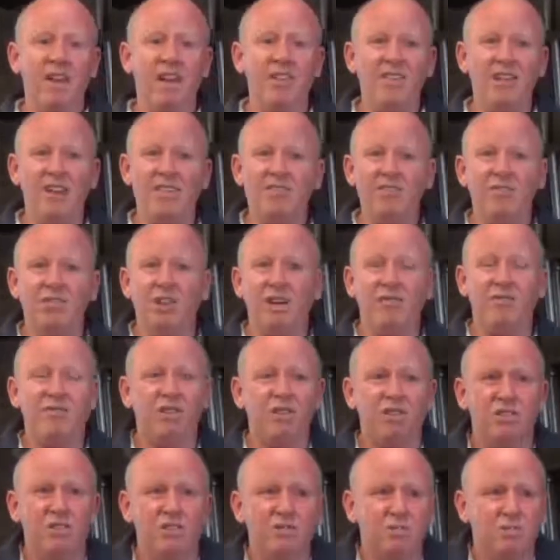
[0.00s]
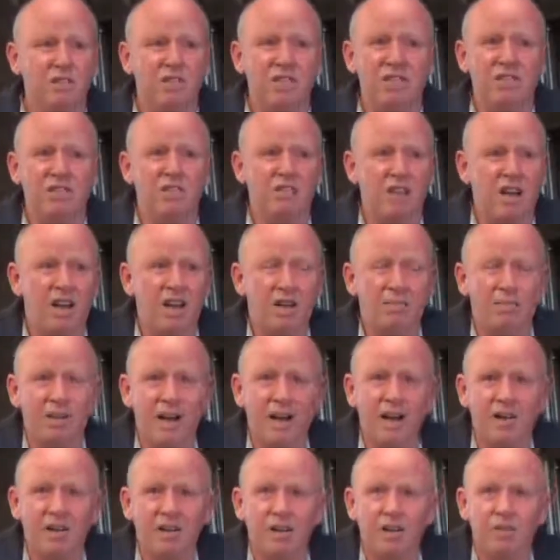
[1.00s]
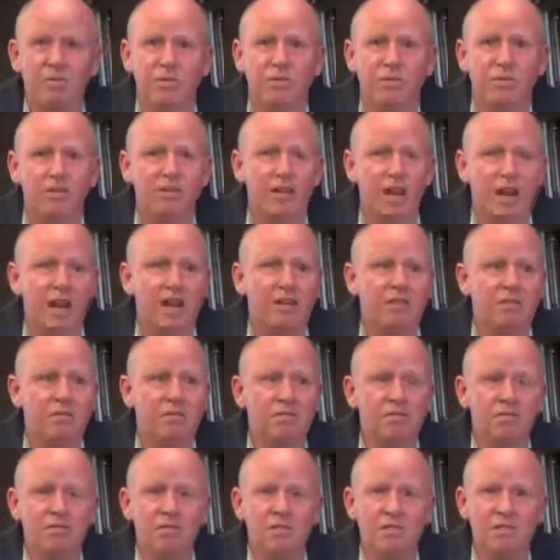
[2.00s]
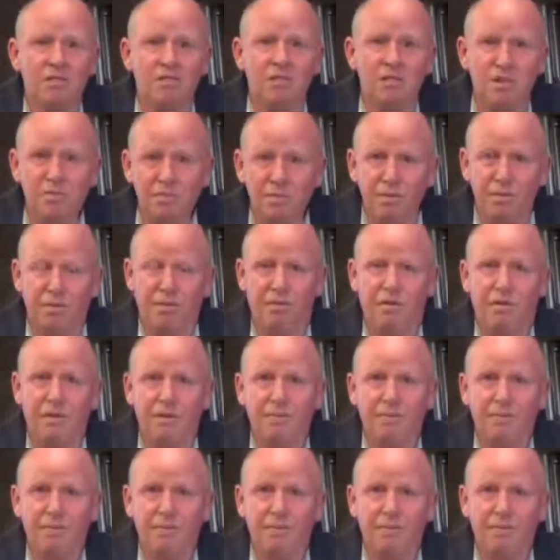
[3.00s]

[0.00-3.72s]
And that's all I've got to really say about it. It was that simple.